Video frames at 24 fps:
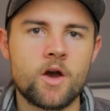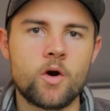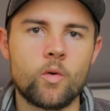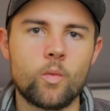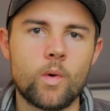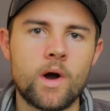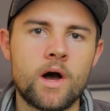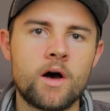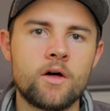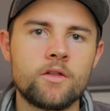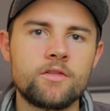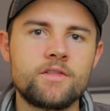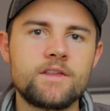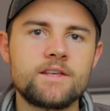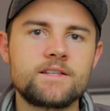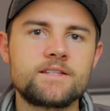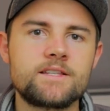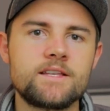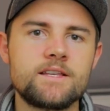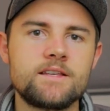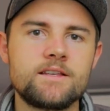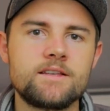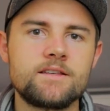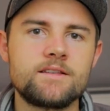Well, this
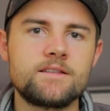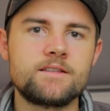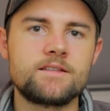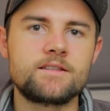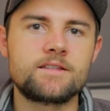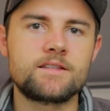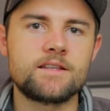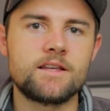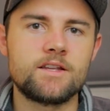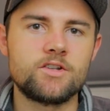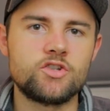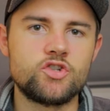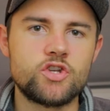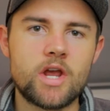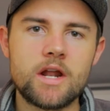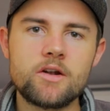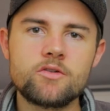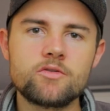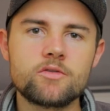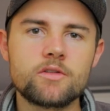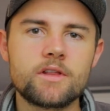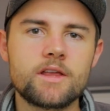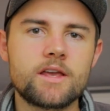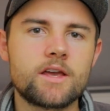is
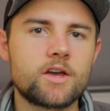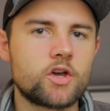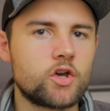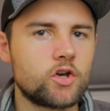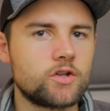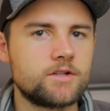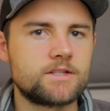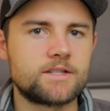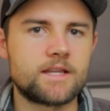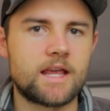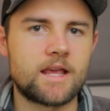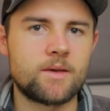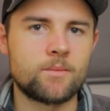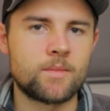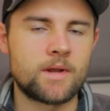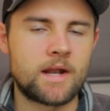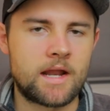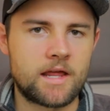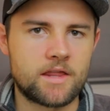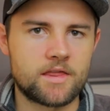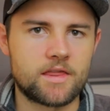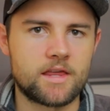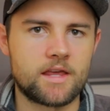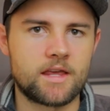generally a good statement,
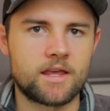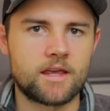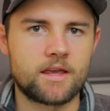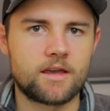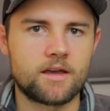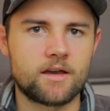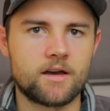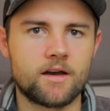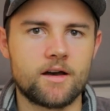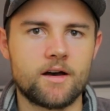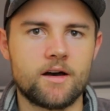I think.